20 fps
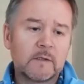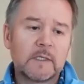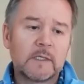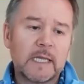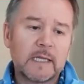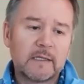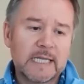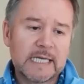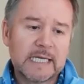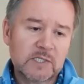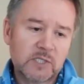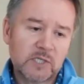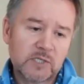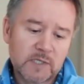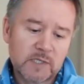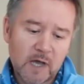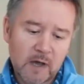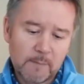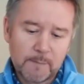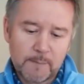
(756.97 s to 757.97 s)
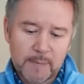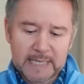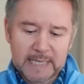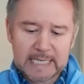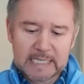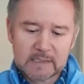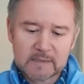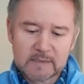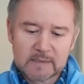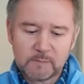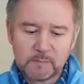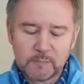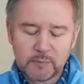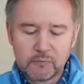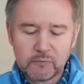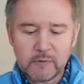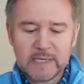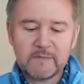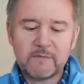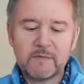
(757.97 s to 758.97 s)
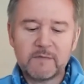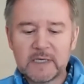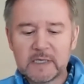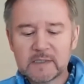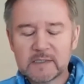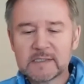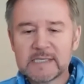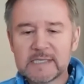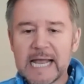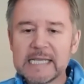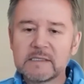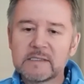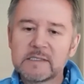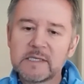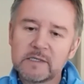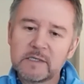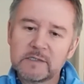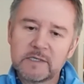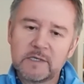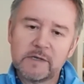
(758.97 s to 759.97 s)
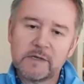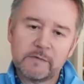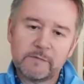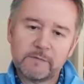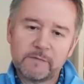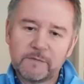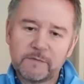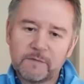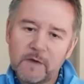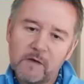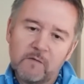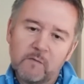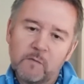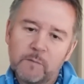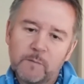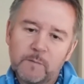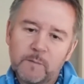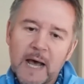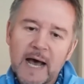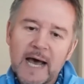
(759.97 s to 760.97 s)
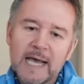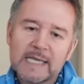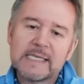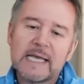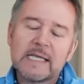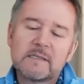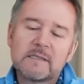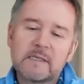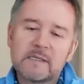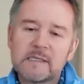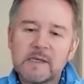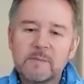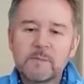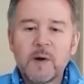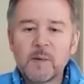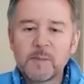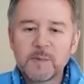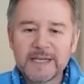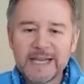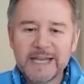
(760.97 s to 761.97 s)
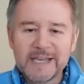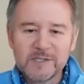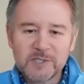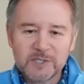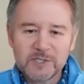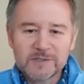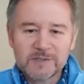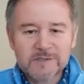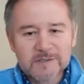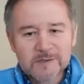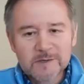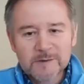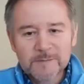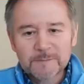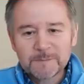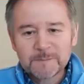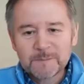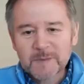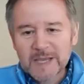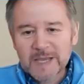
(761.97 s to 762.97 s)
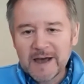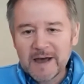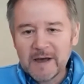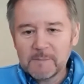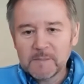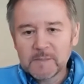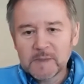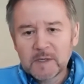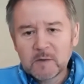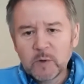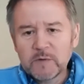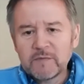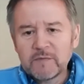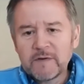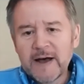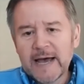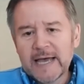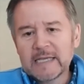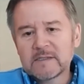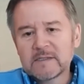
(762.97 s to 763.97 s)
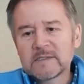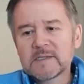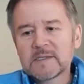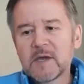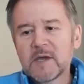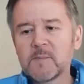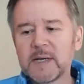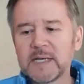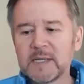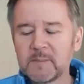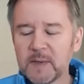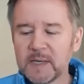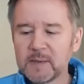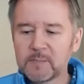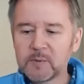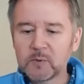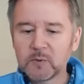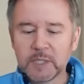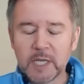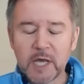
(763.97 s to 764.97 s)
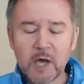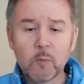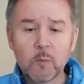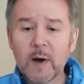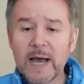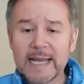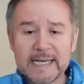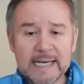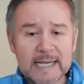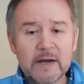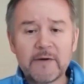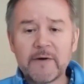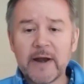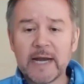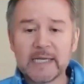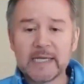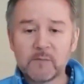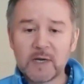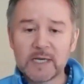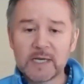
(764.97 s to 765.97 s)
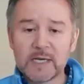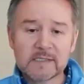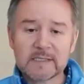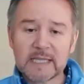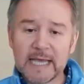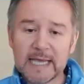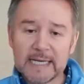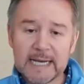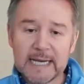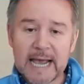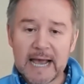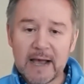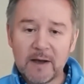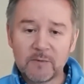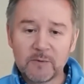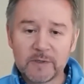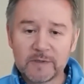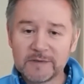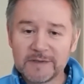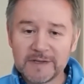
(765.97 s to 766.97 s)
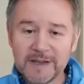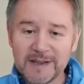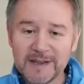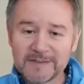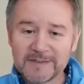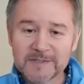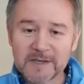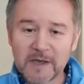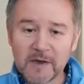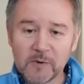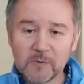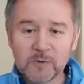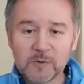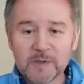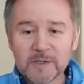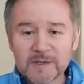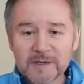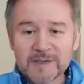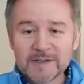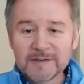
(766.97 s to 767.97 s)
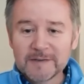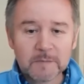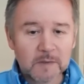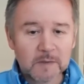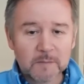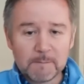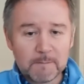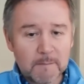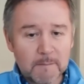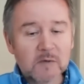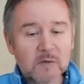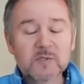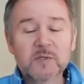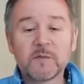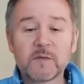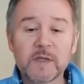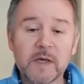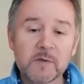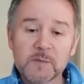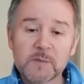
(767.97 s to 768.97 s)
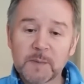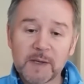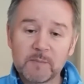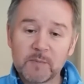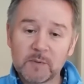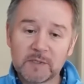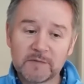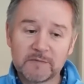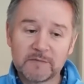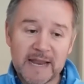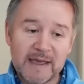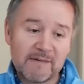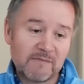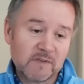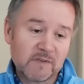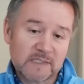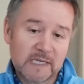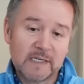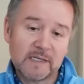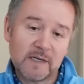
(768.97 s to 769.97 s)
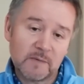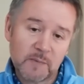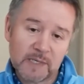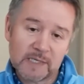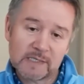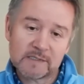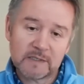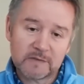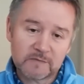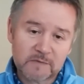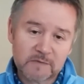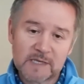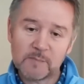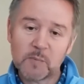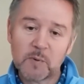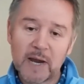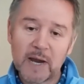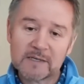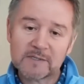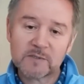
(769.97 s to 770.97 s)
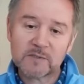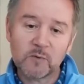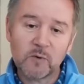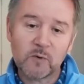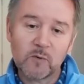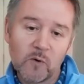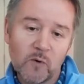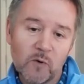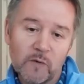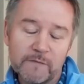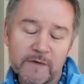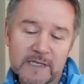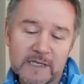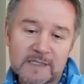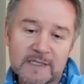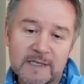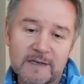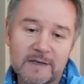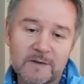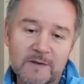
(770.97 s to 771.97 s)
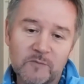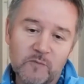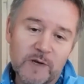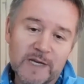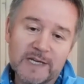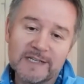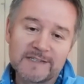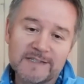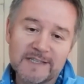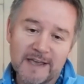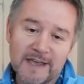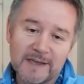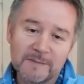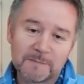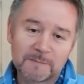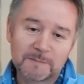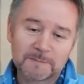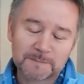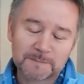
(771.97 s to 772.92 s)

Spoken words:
that's just our biggest previous centers of high density populations. We've hired so many people nowhere near any real estate now. And so most of those people have never seen a piece of Cimpress or Vista real estate.